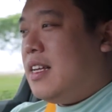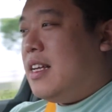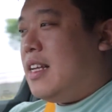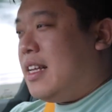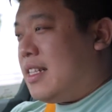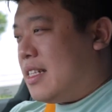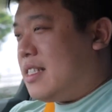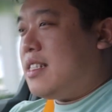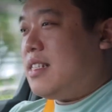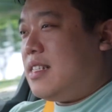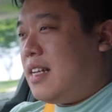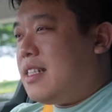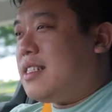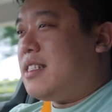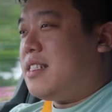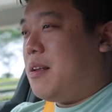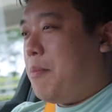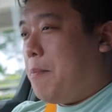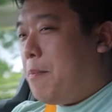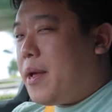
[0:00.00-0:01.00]

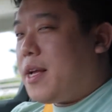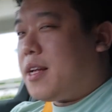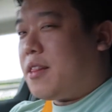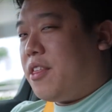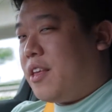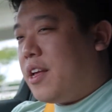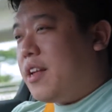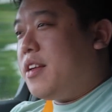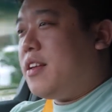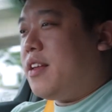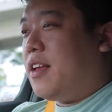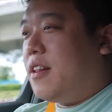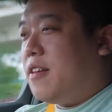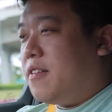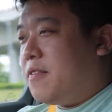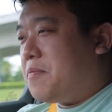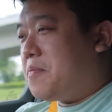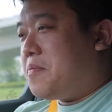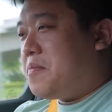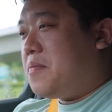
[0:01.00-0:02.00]
That's a big thing.
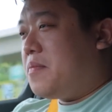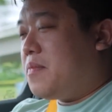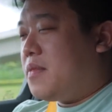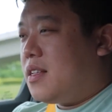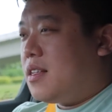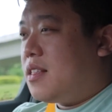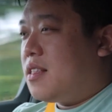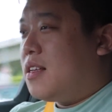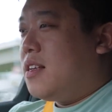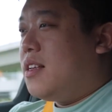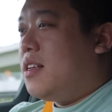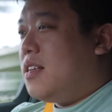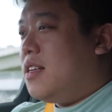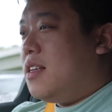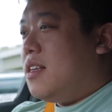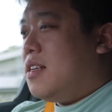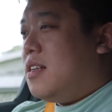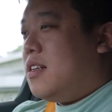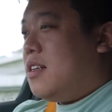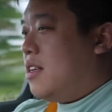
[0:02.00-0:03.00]
In
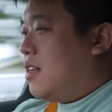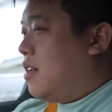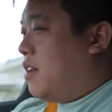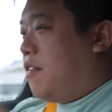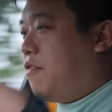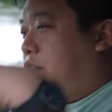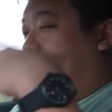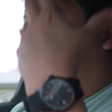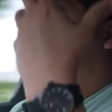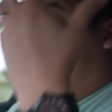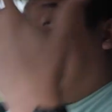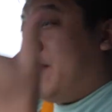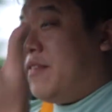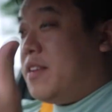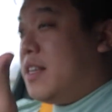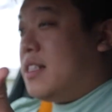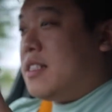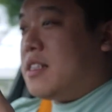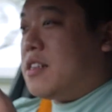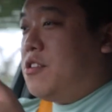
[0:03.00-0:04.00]
4 or 5
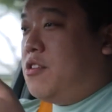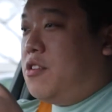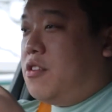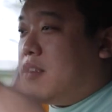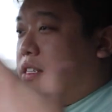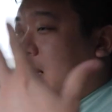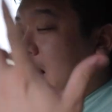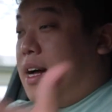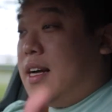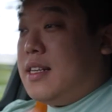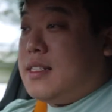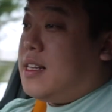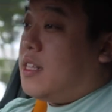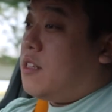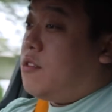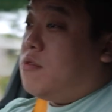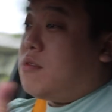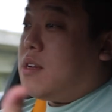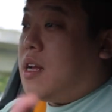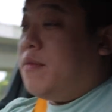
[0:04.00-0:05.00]
years ago, cars that
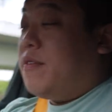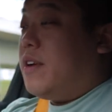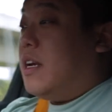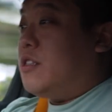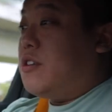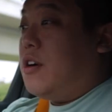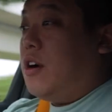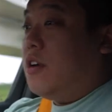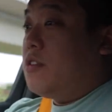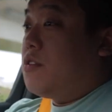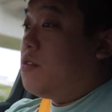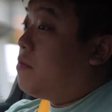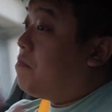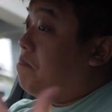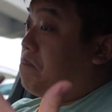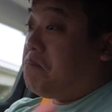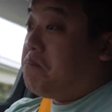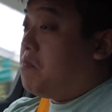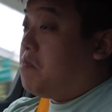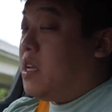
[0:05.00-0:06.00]
don't come with Android Auto,
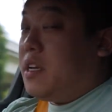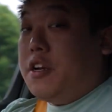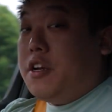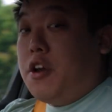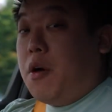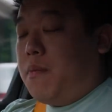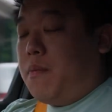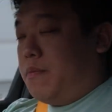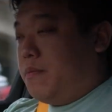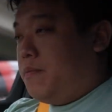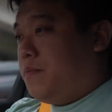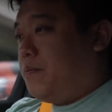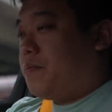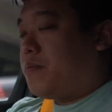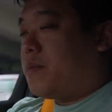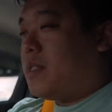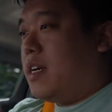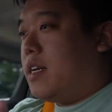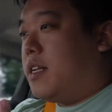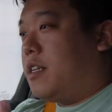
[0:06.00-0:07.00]
they're the norm,
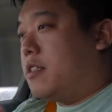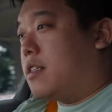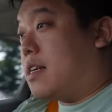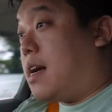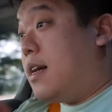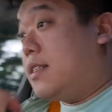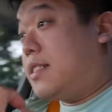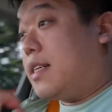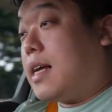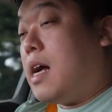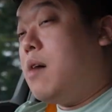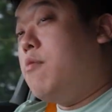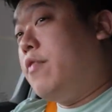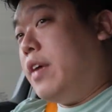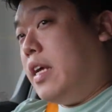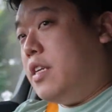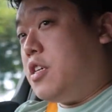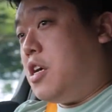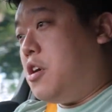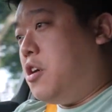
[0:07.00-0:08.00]
and cars that come
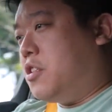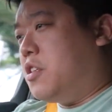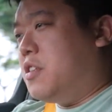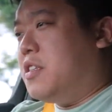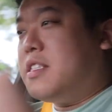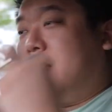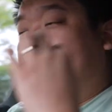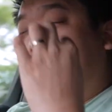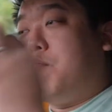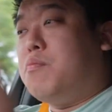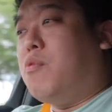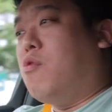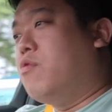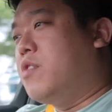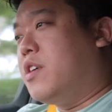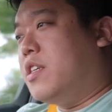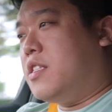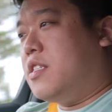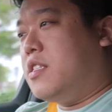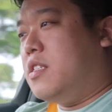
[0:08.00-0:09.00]
with Android Auto, it's a
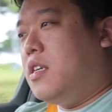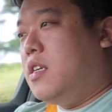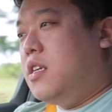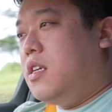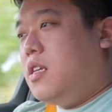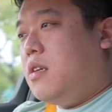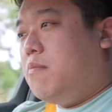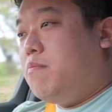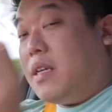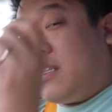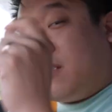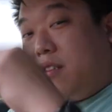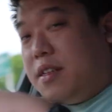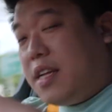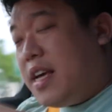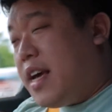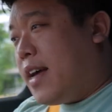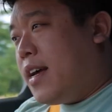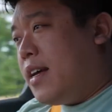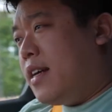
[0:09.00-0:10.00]
bonus. But
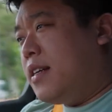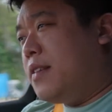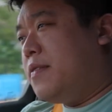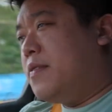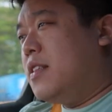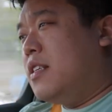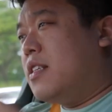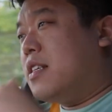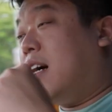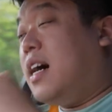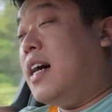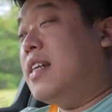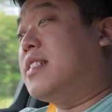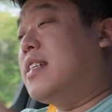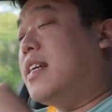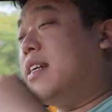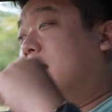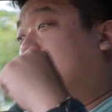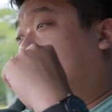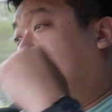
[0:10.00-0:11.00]
today, cars
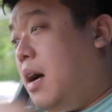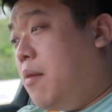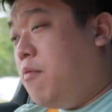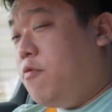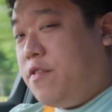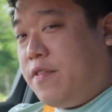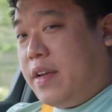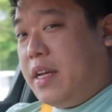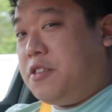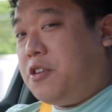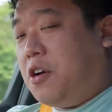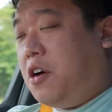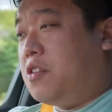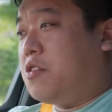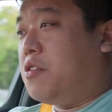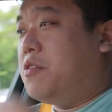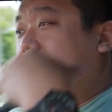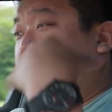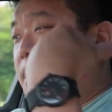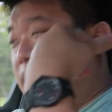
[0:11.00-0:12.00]
that come with Android
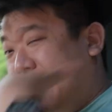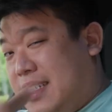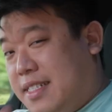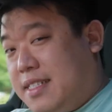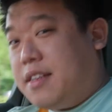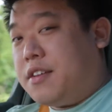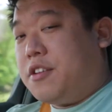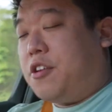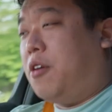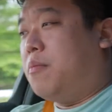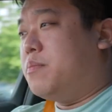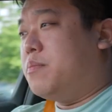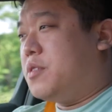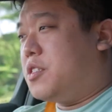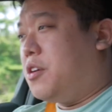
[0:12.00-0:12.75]
Auto is the norm.